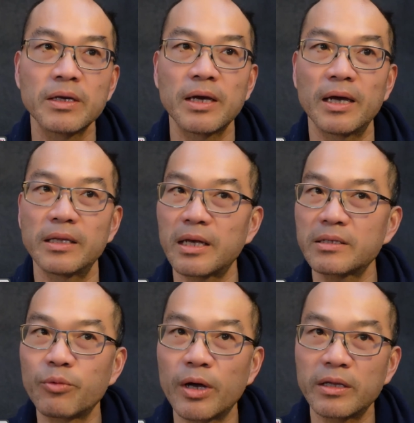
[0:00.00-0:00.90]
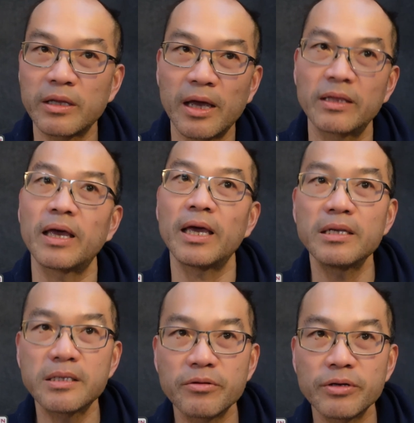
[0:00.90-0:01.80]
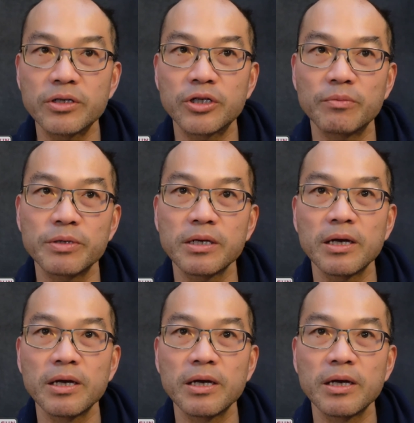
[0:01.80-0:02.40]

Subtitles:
and that's when they had the A series chips.